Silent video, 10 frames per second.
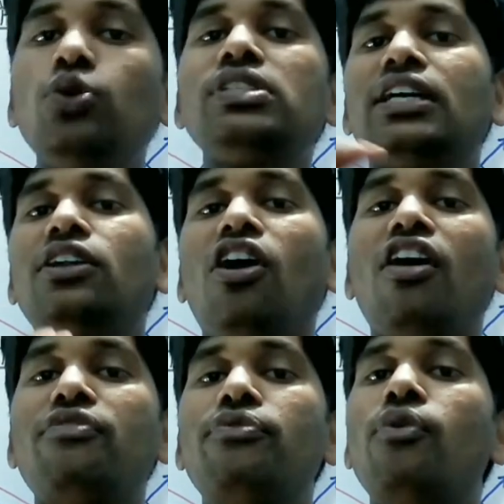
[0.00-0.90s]
illusion
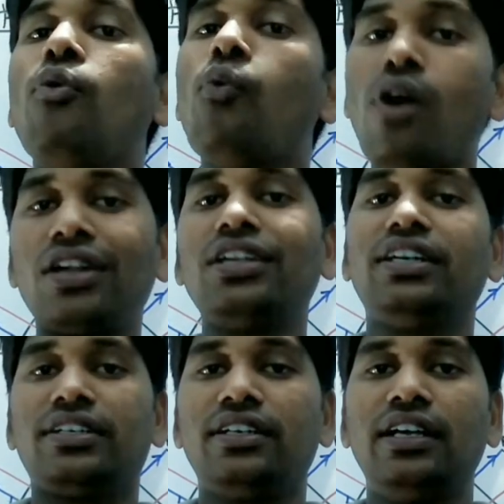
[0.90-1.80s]
of
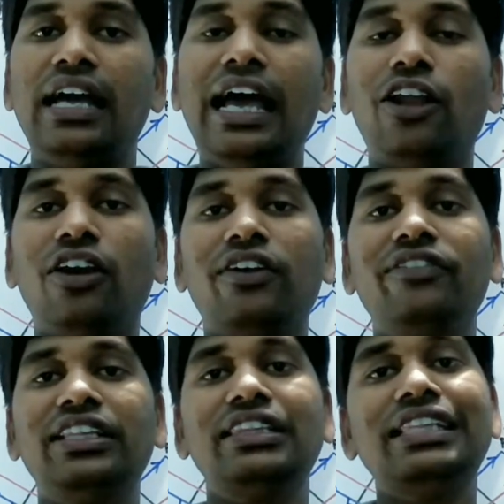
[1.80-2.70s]
water
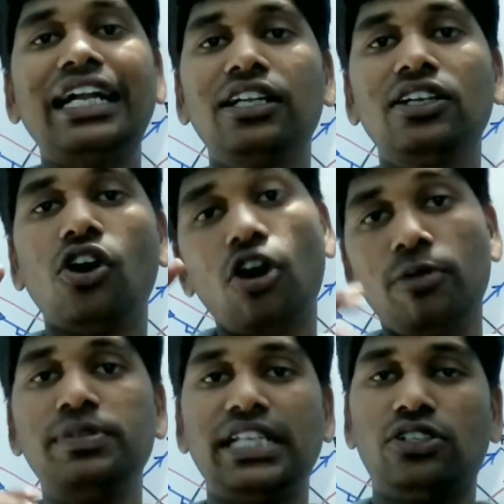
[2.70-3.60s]
along with that
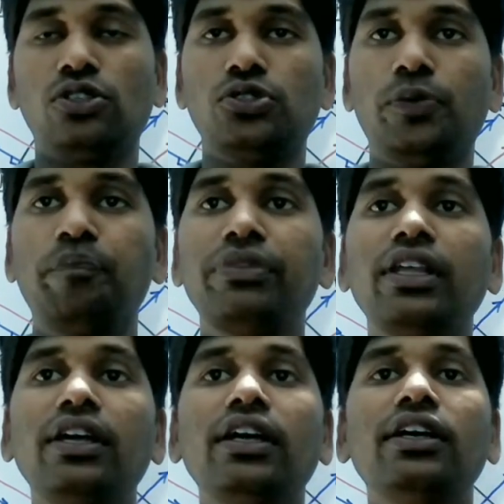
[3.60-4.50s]
object
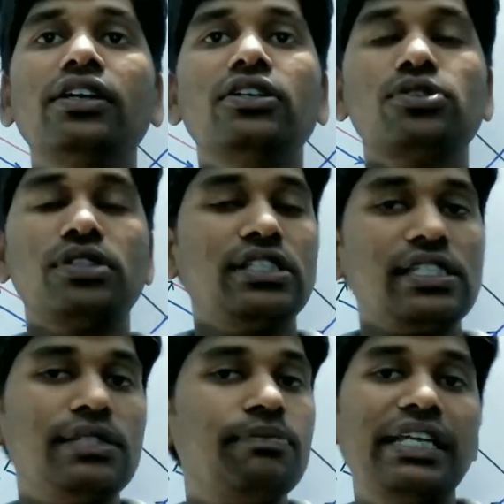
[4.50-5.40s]
also. So
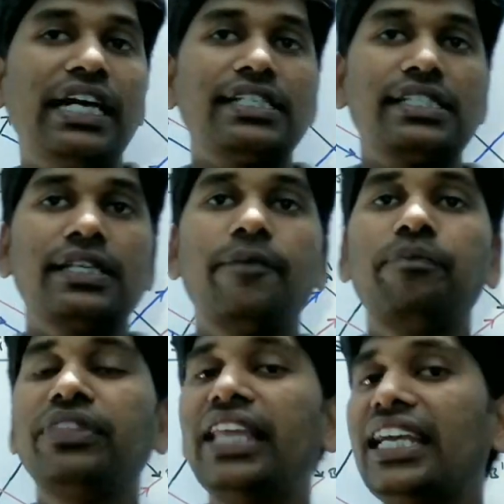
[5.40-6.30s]
this is mirage.
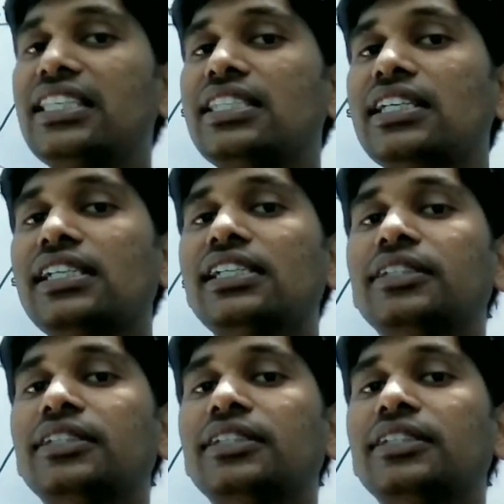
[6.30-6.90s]
Next